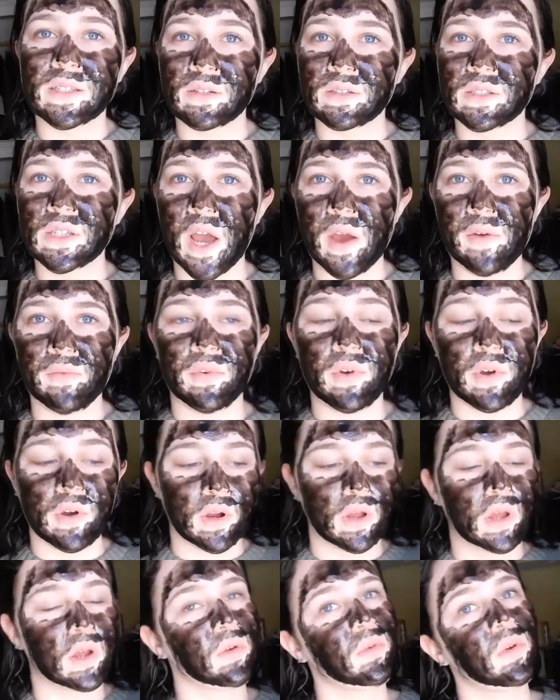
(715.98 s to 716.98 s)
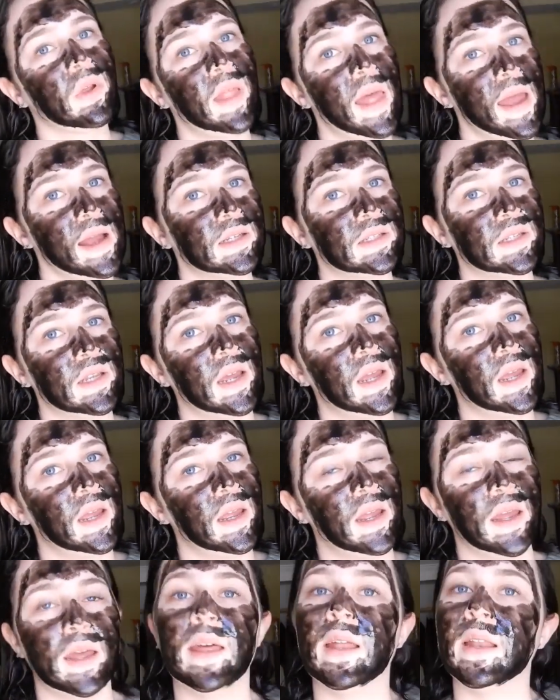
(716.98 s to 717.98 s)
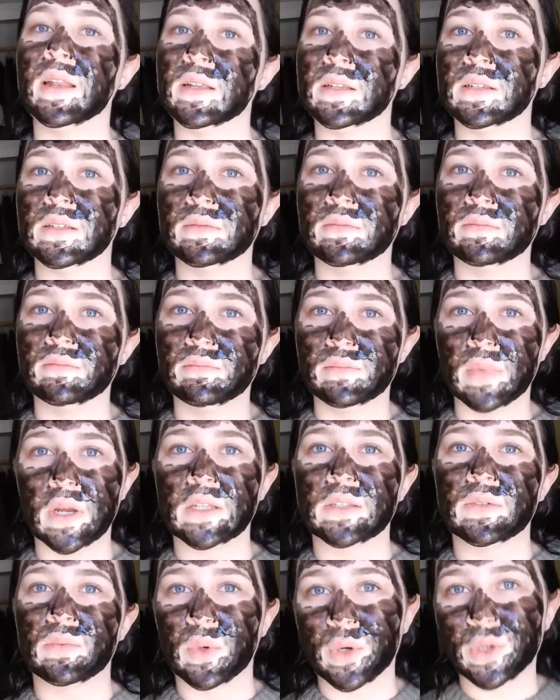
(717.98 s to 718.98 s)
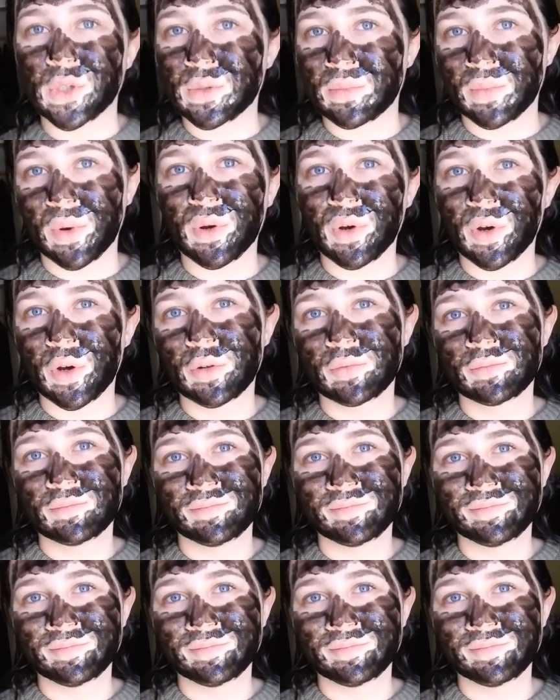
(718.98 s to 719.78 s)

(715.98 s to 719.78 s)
So time for a relaxed day and then back to work tomorrow.